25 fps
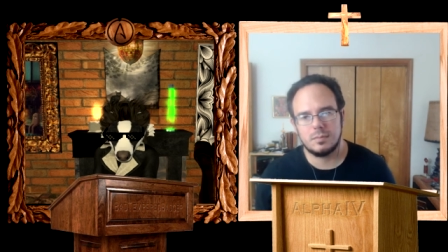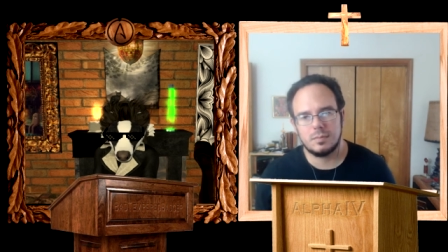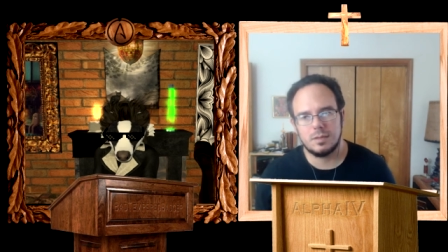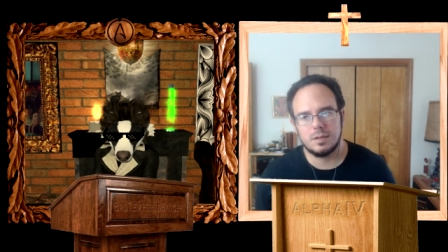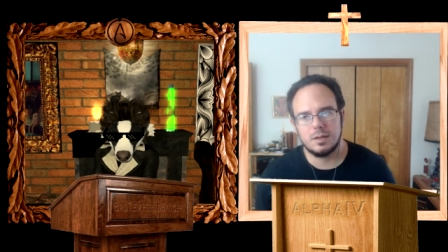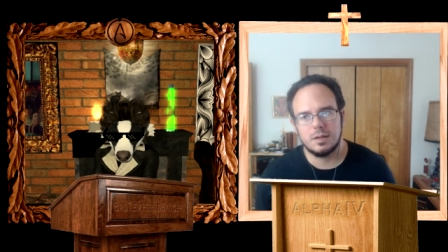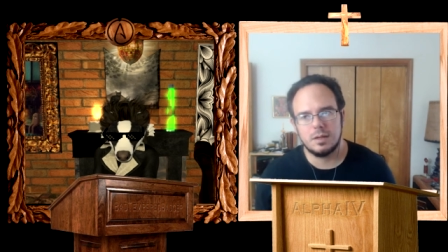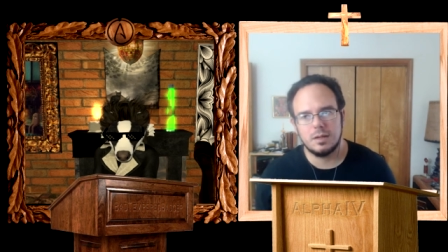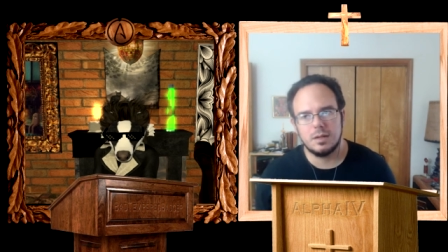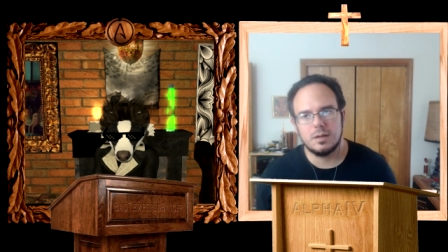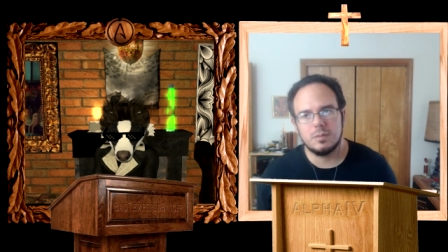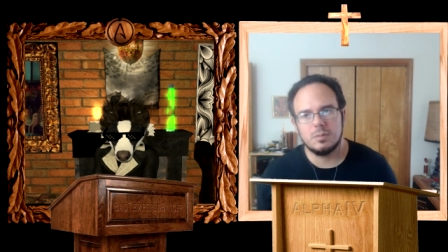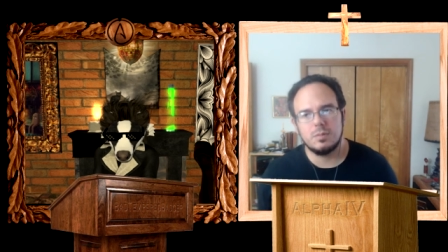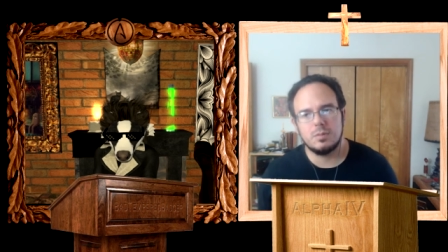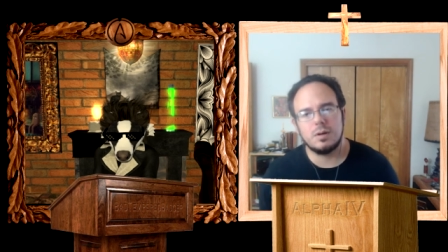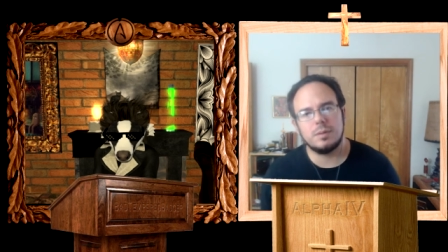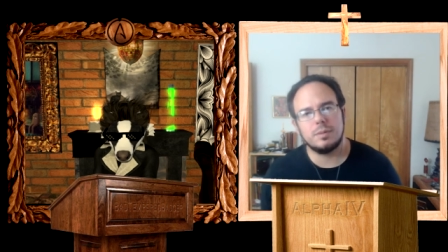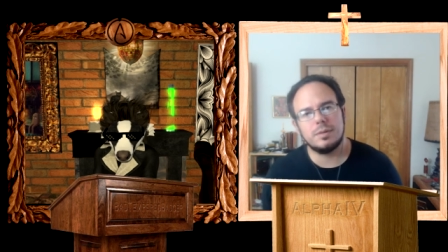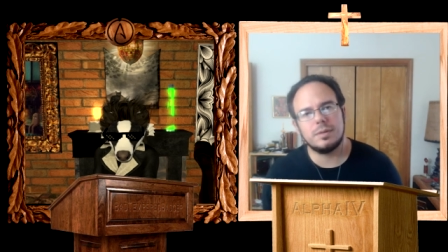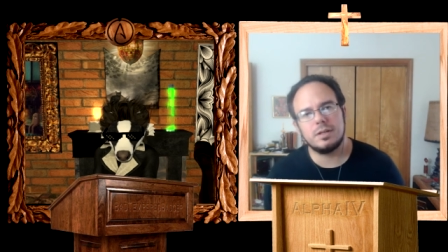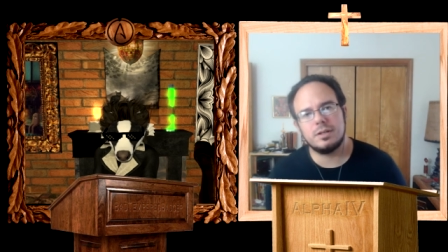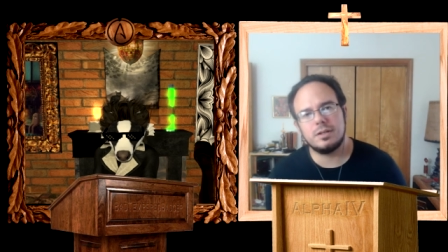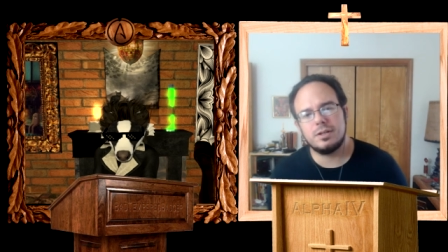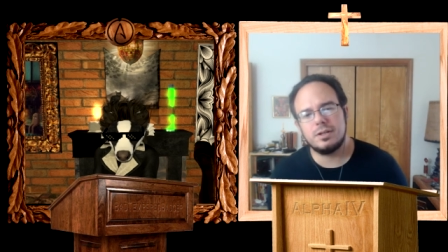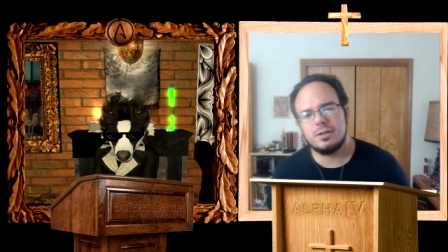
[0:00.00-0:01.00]
or whether it's a
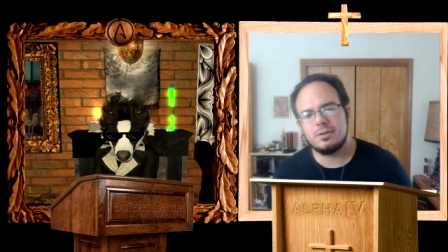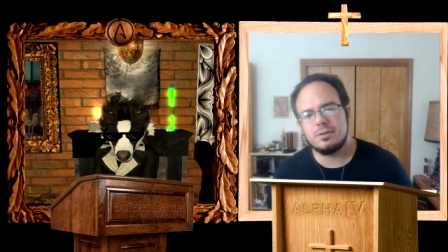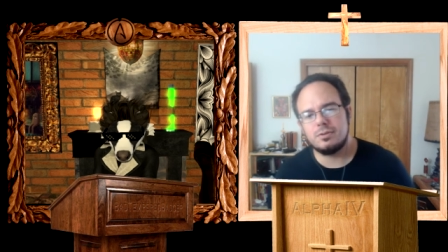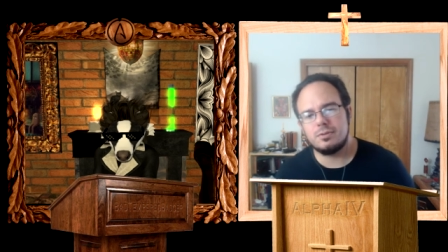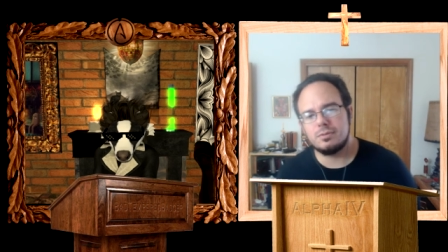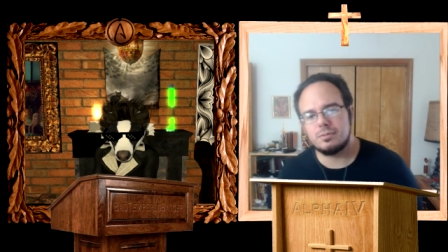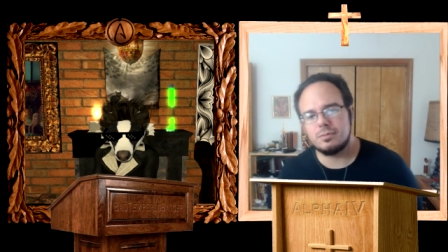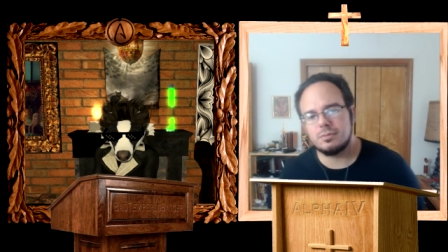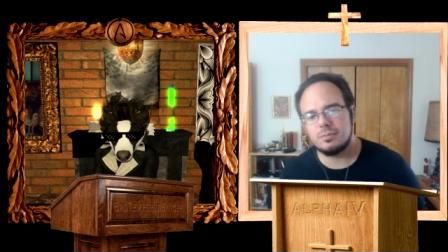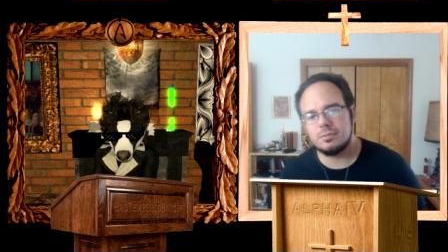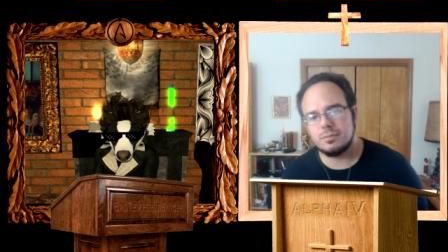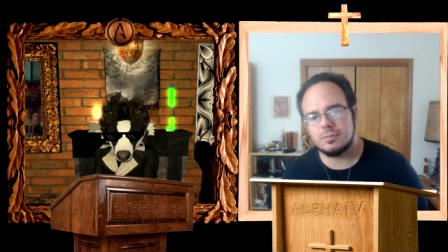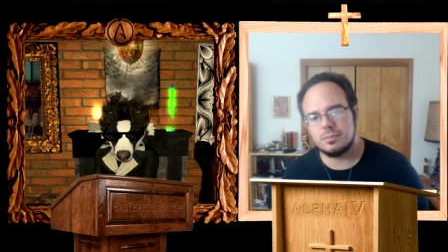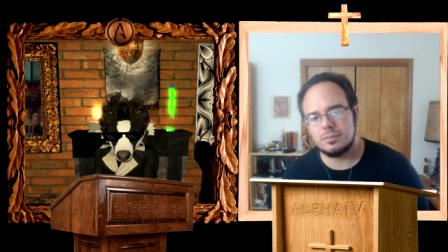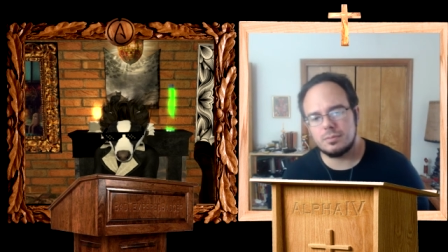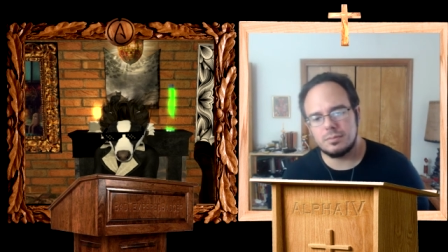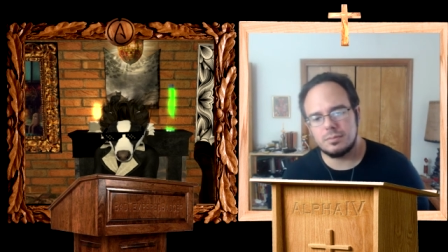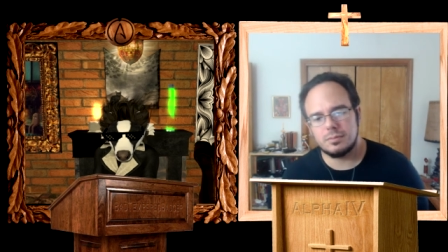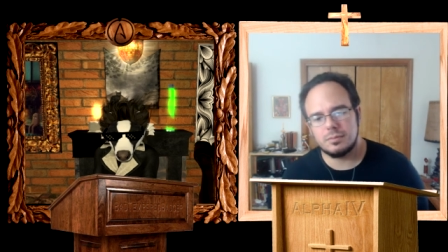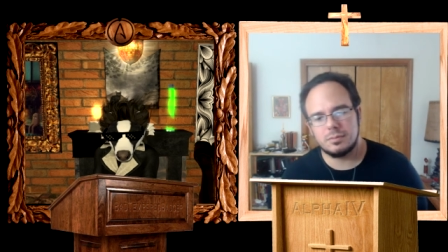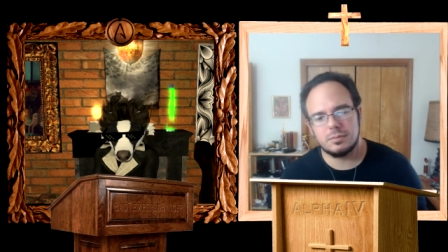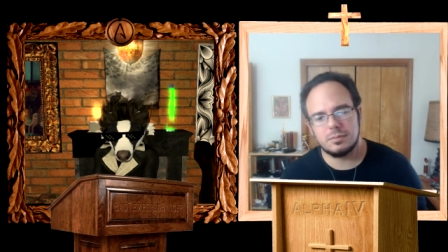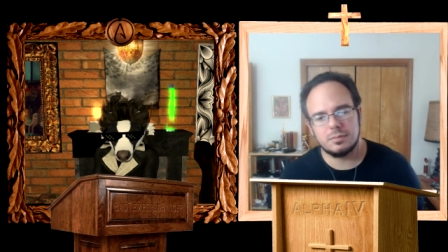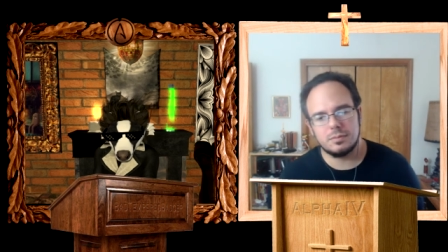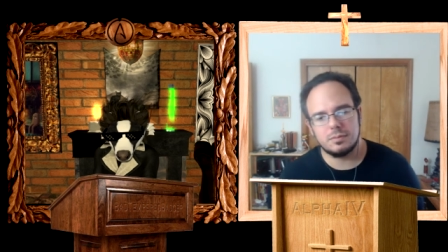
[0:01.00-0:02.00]
thing for them at all, but
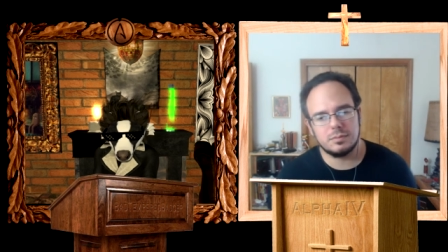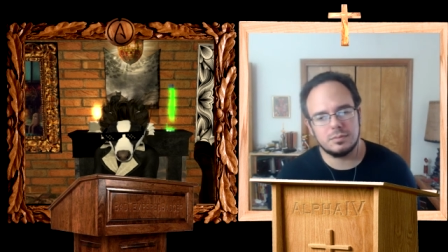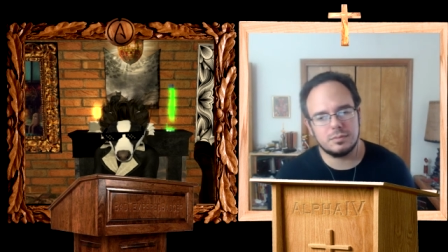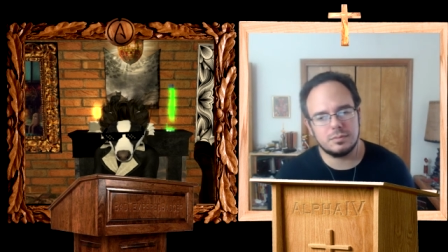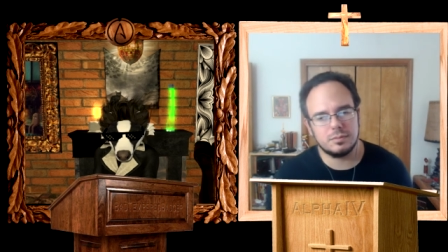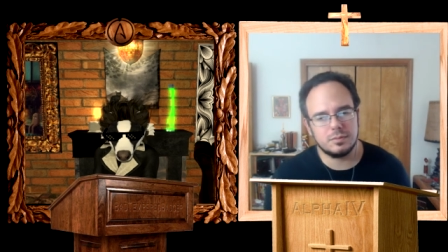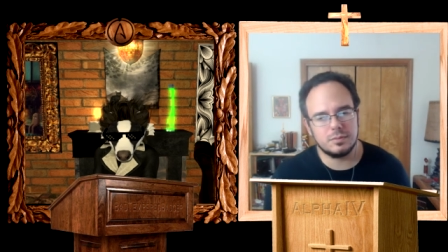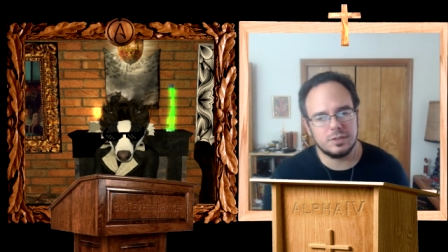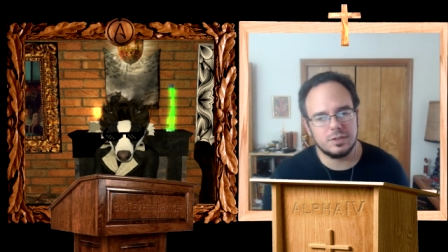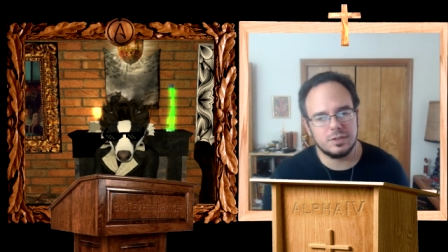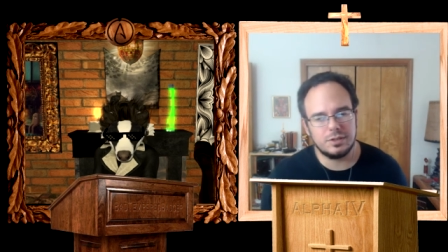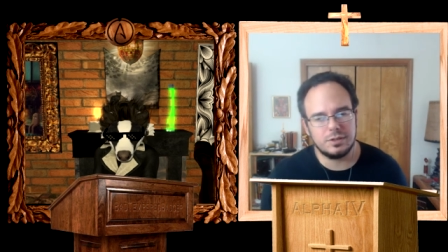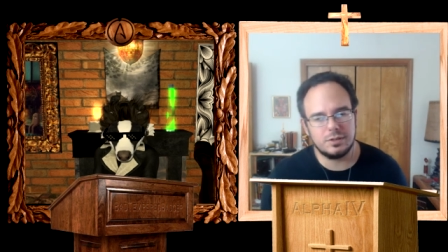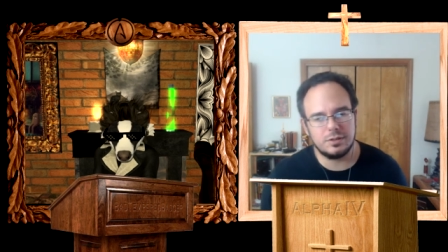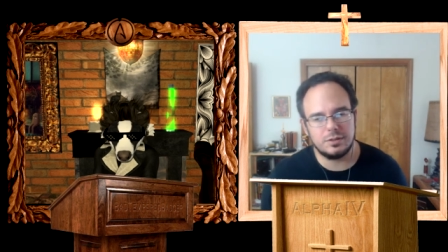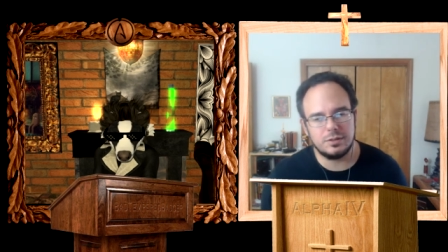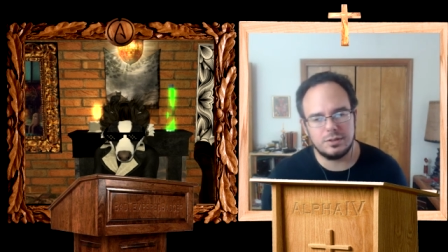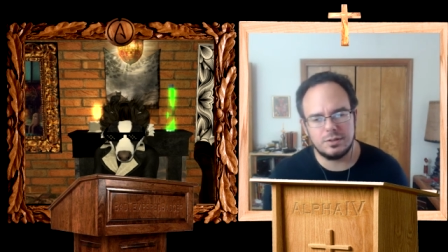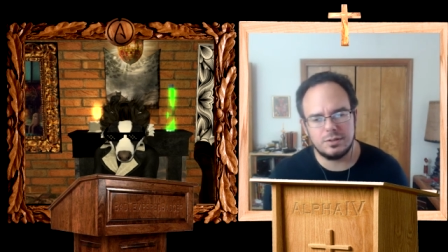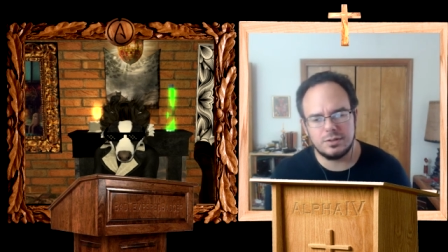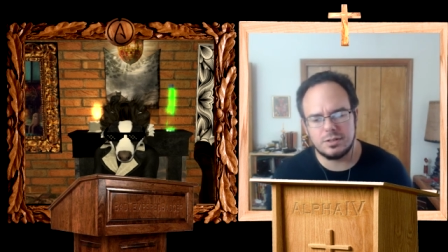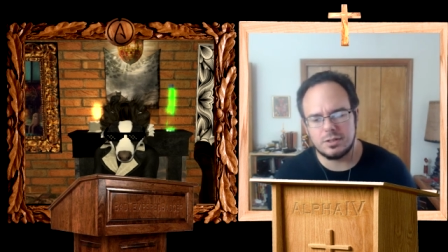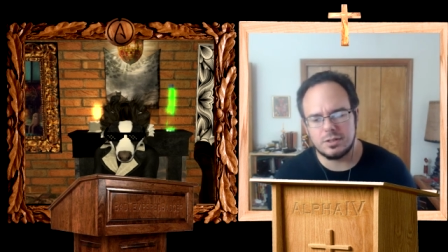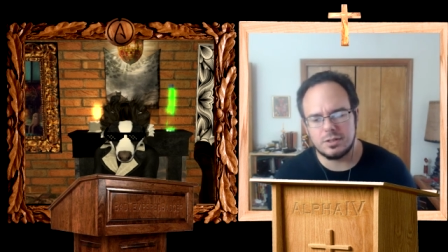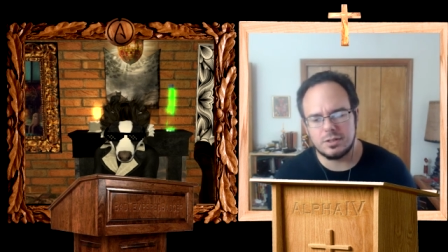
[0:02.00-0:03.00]

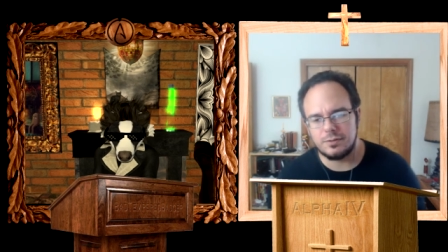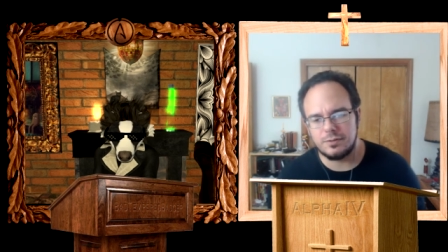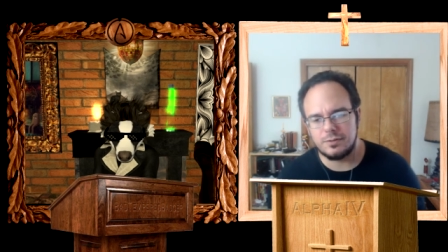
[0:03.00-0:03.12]
it's